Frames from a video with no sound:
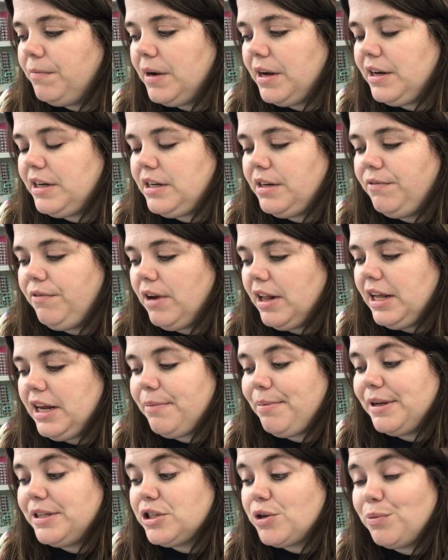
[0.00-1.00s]
It really
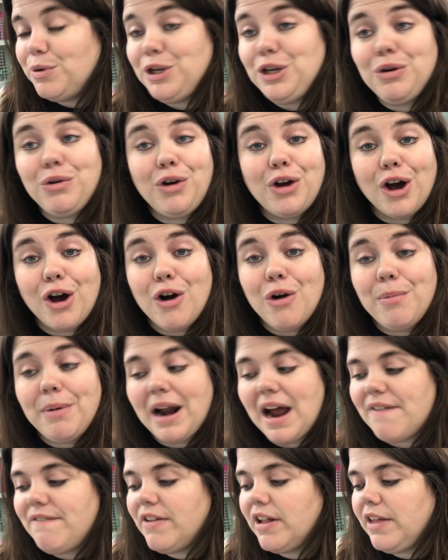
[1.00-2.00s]
depends on when you go, but
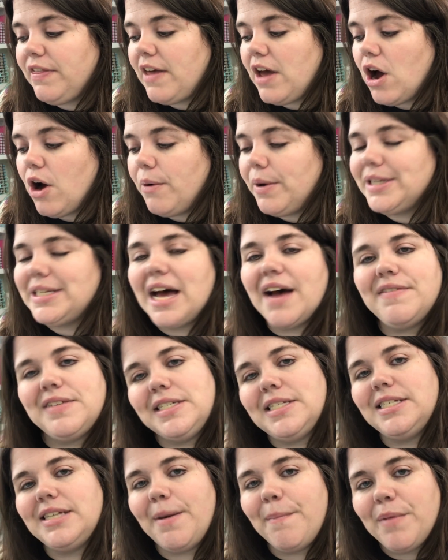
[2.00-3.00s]
I feel like they always have
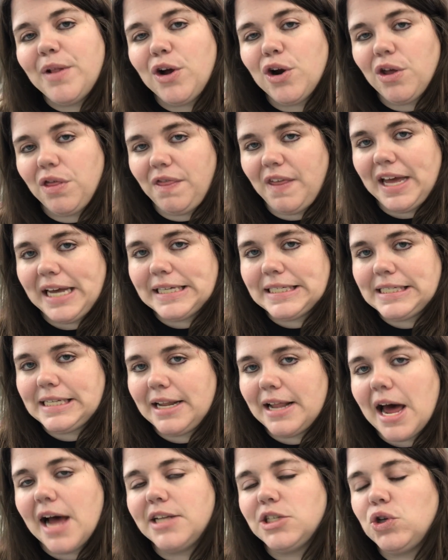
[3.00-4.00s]
similar things to
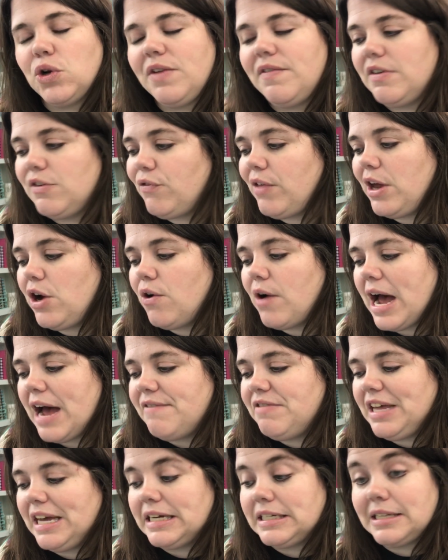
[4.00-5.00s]
that. So even if they don't
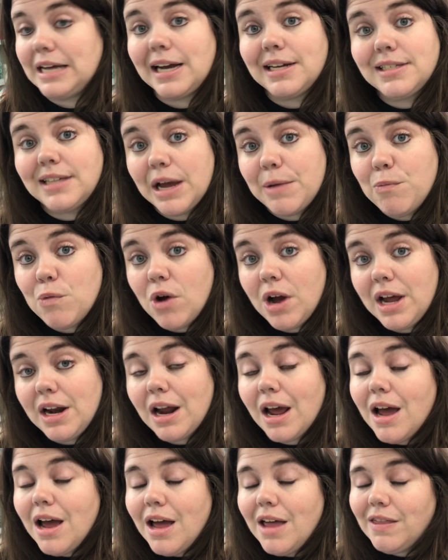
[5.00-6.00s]
have the exact same one,
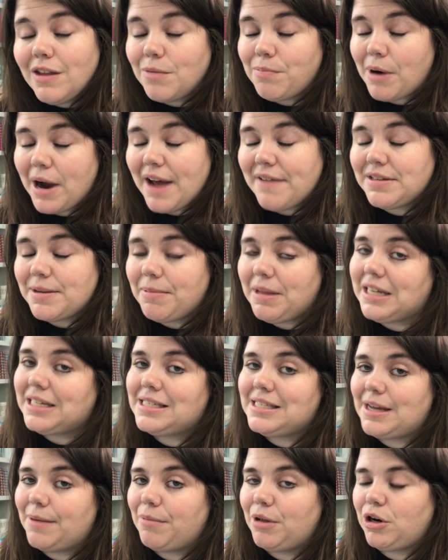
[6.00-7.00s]
they'll probably have something
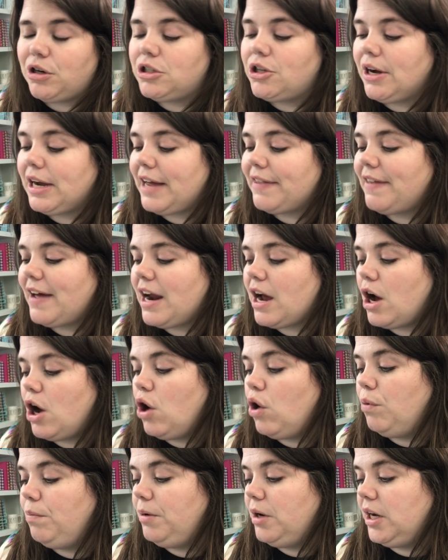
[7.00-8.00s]
similar. So I got that at
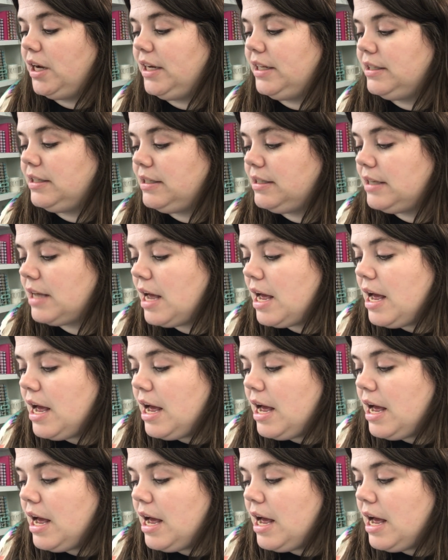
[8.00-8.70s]
Home Goods.